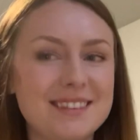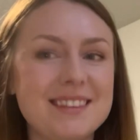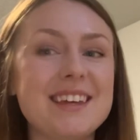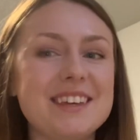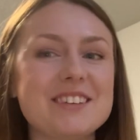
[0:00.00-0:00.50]

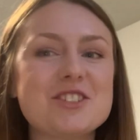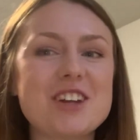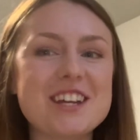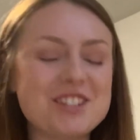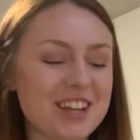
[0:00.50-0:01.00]
The
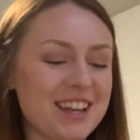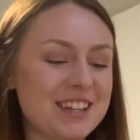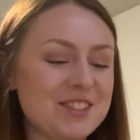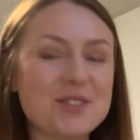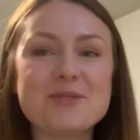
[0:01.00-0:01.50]

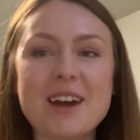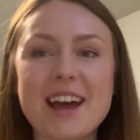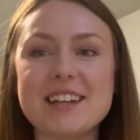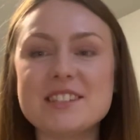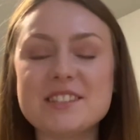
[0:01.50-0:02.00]
illustrations. You're
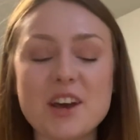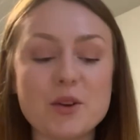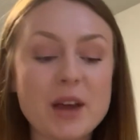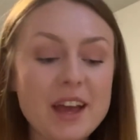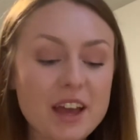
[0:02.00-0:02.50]
right. So
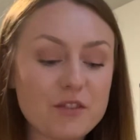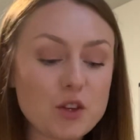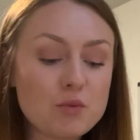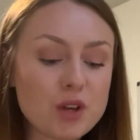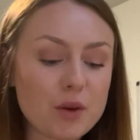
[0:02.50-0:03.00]
if
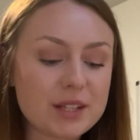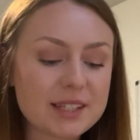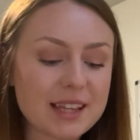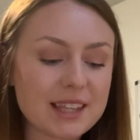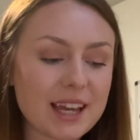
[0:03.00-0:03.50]
you noticed
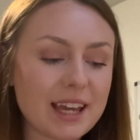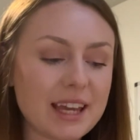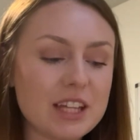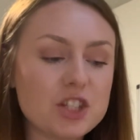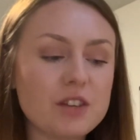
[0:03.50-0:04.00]
at the
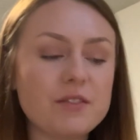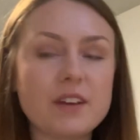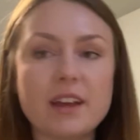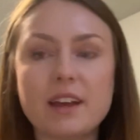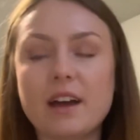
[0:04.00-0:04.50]

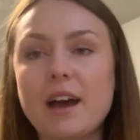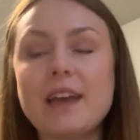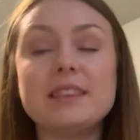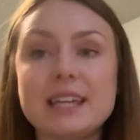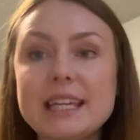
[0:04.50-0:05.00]

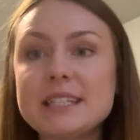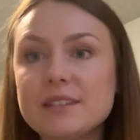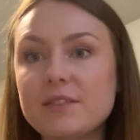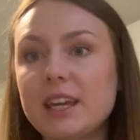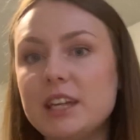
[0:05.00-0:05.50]
end
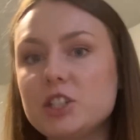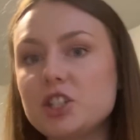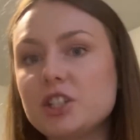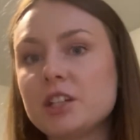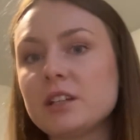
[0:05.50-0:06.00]
of
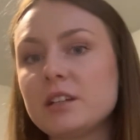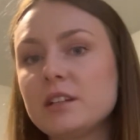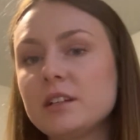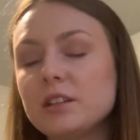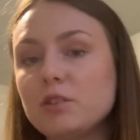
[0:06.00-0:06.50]
each
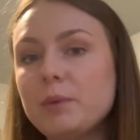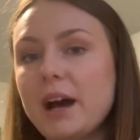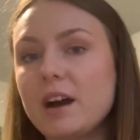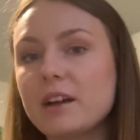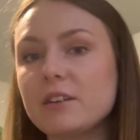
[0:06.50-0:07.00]
little
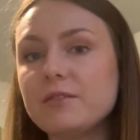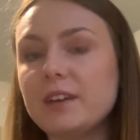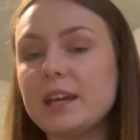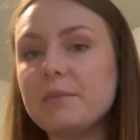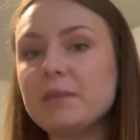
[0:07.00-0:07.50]

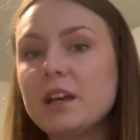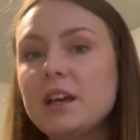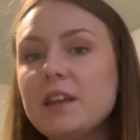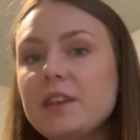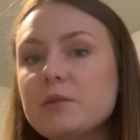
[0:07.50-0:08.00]
biography,
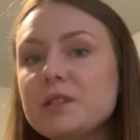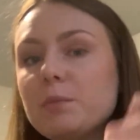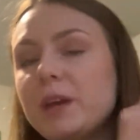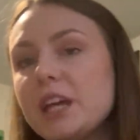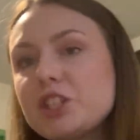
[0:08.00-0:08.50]
there was a
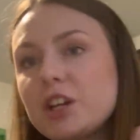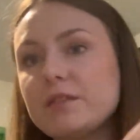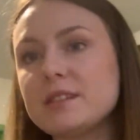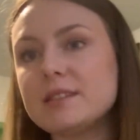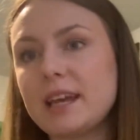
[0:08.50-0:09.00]
picture of
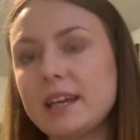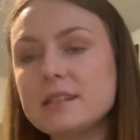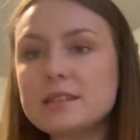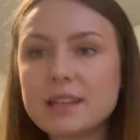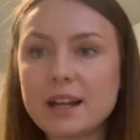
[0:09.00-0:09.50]
the
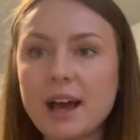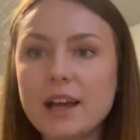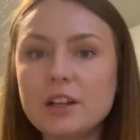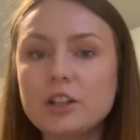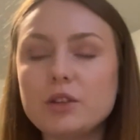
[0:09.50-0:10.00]
saints, and I
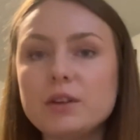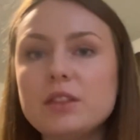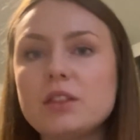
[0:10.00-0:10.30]
included